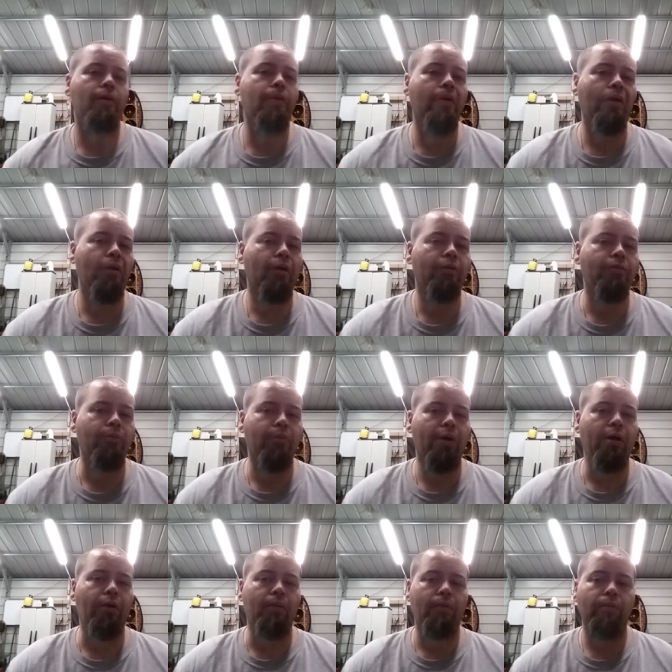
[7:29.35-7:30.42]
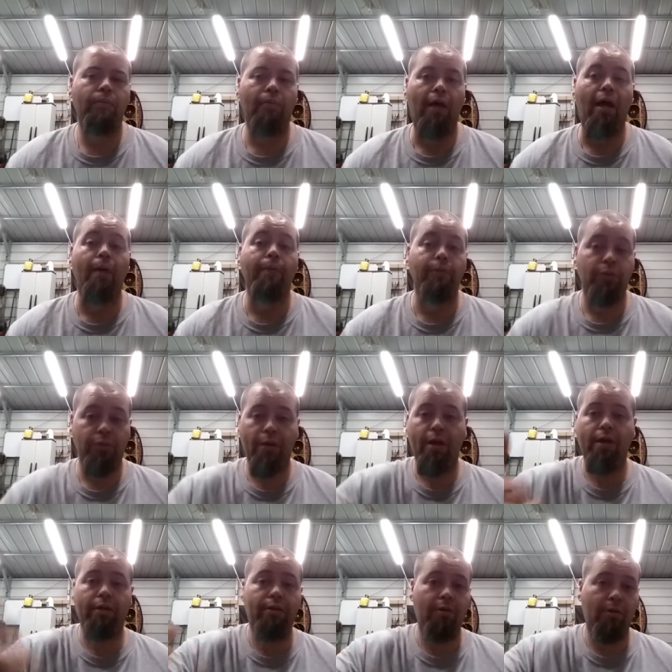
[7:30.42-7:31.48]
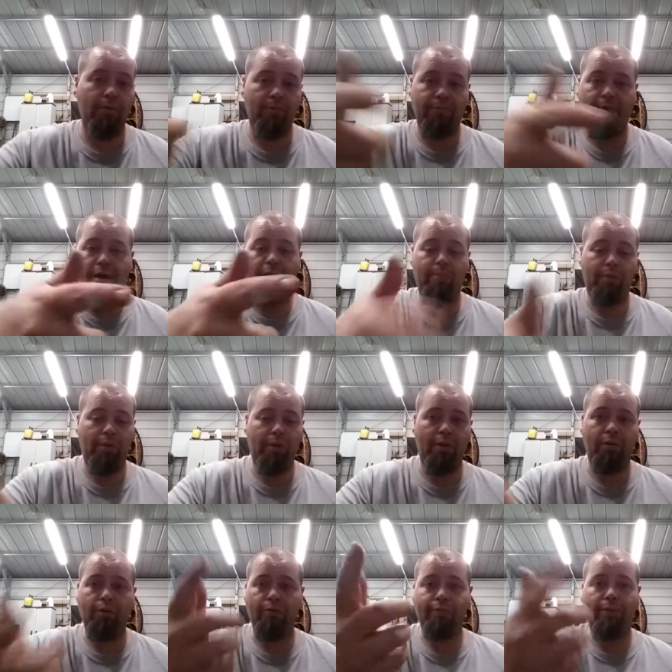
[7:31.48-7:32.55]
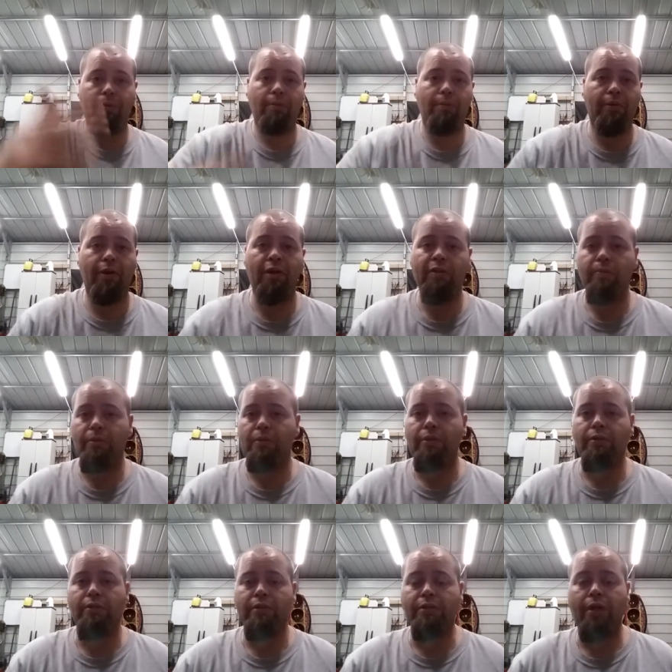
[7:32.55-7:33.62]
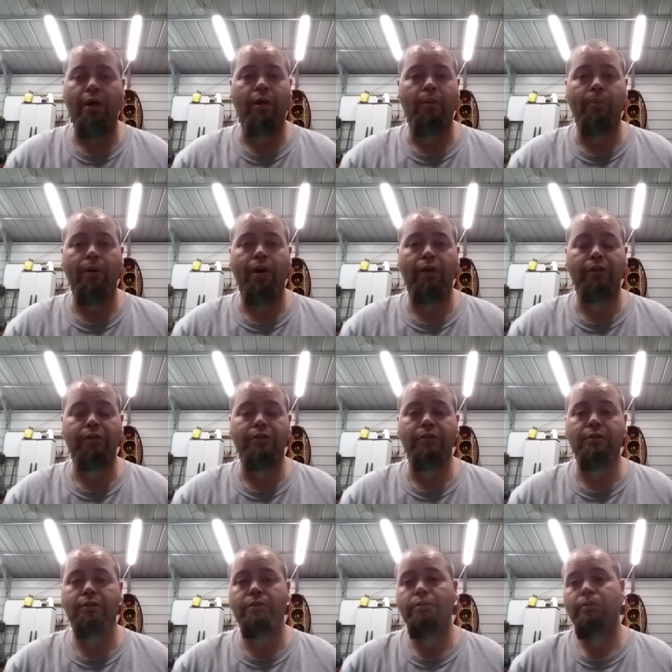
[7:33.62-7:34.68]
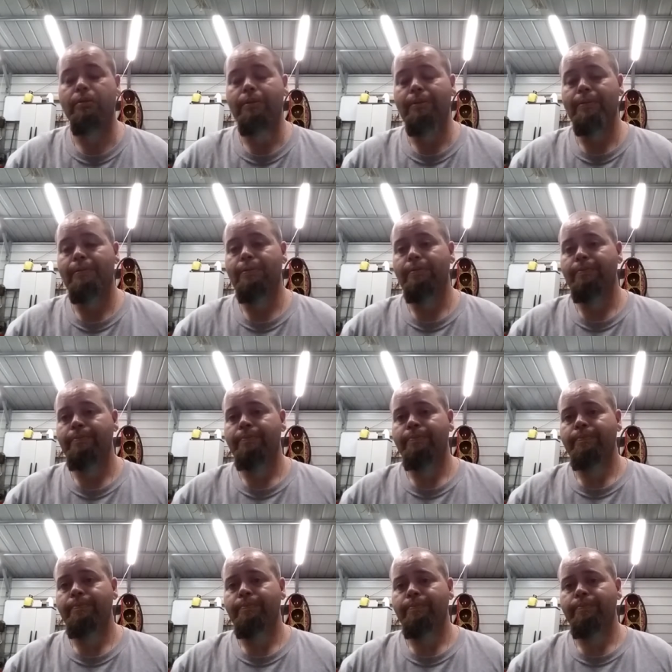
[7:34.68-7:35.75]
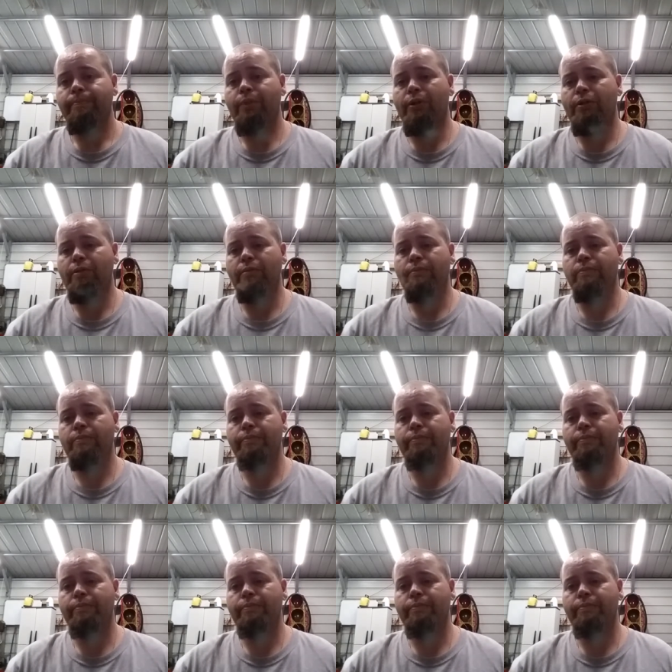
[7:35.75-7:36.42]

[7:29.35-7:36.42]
going and looking for metal, I was trying to go and find me a new phone case because this OtterBox is, well,